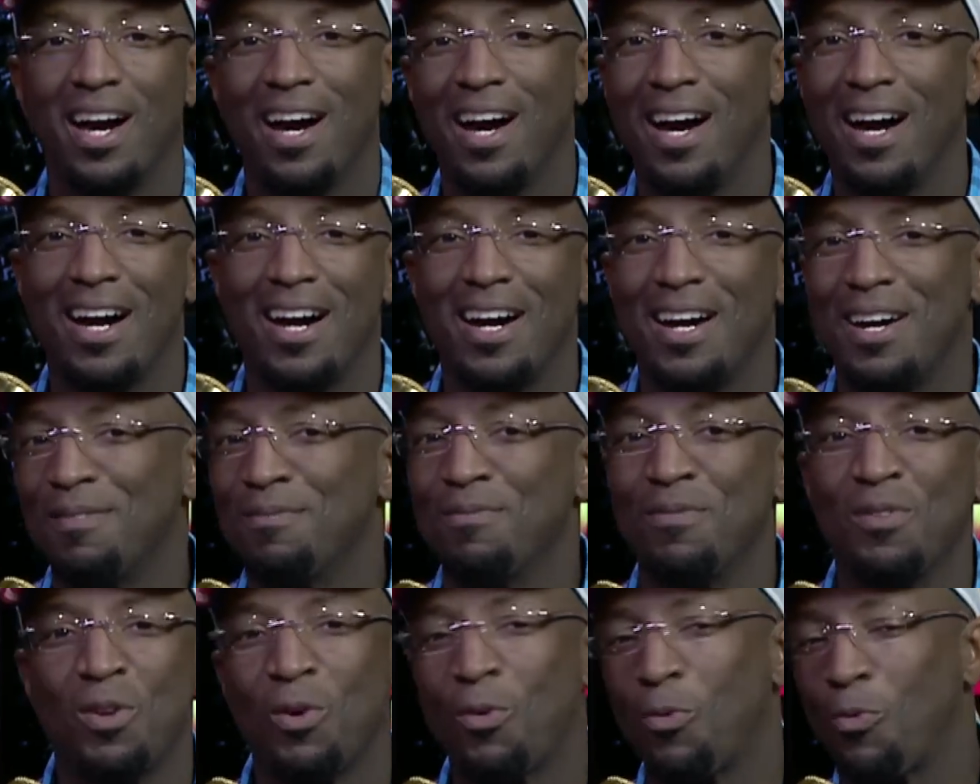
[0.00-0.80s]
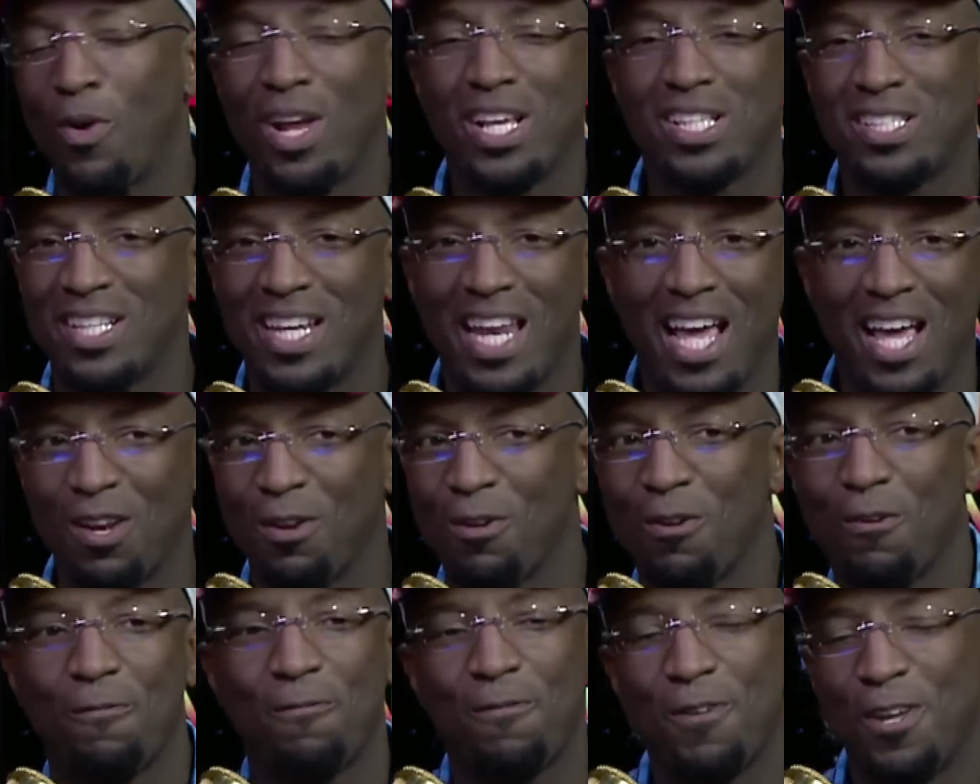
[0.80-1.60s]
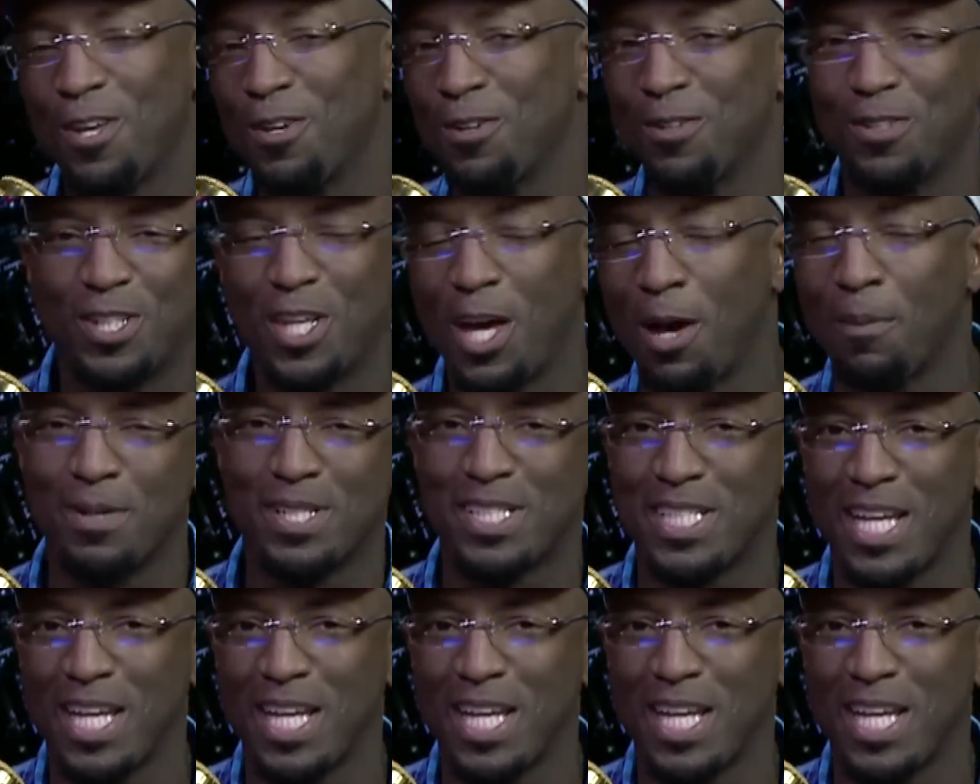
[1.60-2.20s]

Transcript: uh, racing out on the field, double